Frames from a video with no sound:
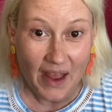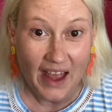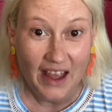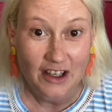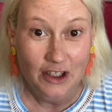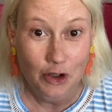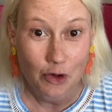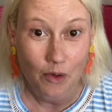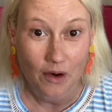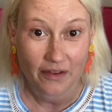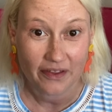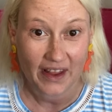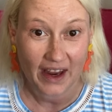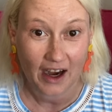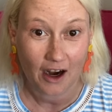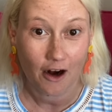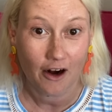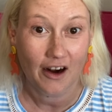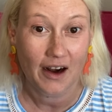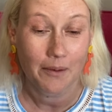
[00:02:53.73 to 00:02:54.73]
and you are
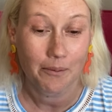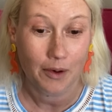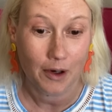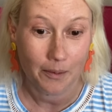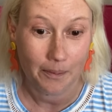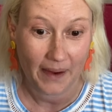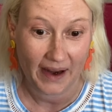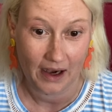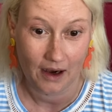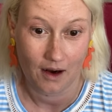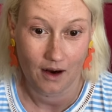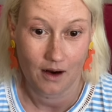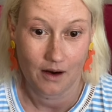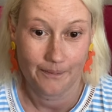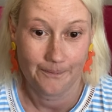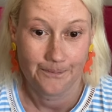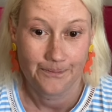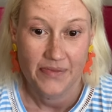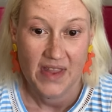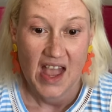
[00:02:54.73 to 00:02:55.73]
there and prepared.